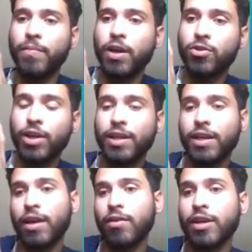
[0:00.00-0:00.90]
create
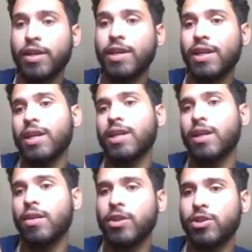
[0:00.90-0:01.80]
hierarchy in an
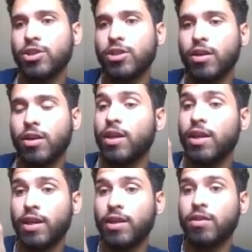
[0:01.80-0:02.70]
image, in
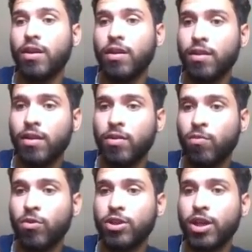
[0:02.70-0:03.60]
a
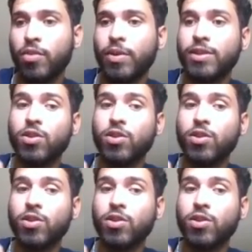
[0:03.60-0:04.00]
Word document.